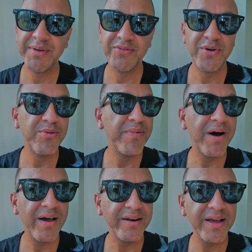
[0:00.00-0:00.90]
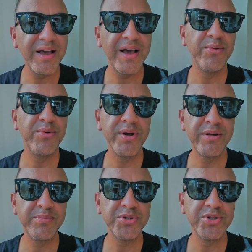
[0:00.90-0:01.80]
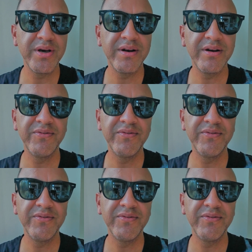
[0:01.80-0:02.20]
If you don't mind, I would really appreciate